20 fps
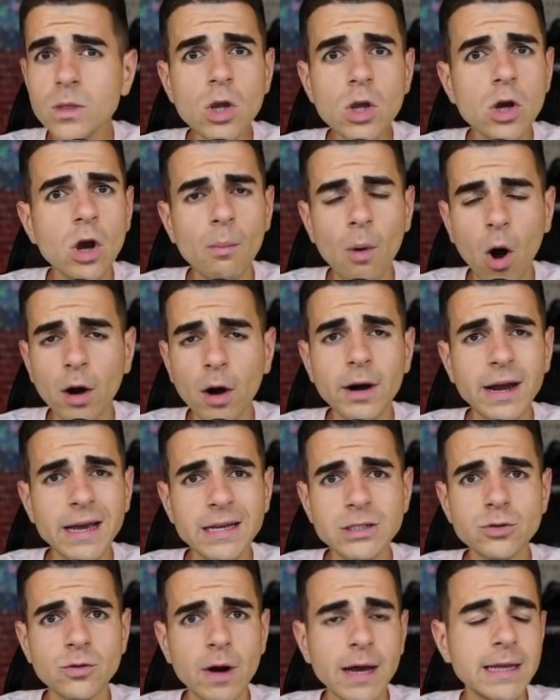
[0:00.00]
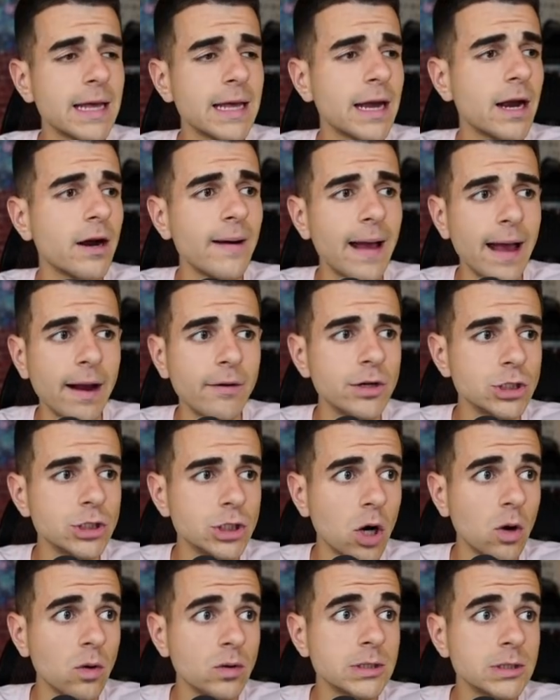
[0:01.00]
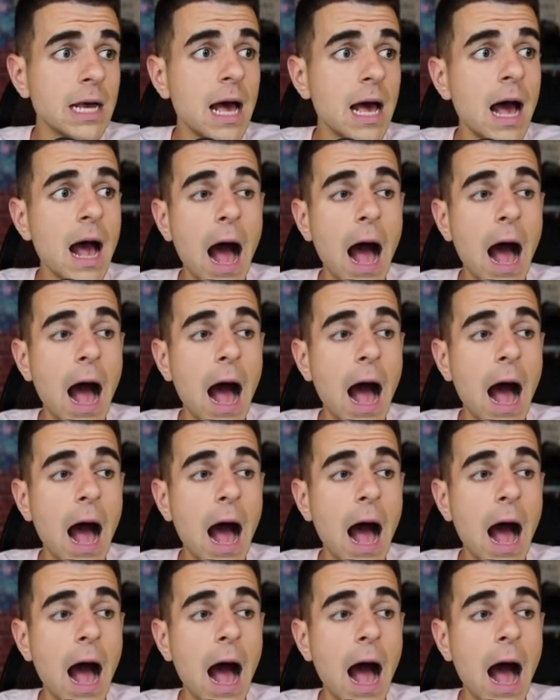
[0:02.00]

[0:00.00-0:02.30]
Kamara is right there, Aaron Jones.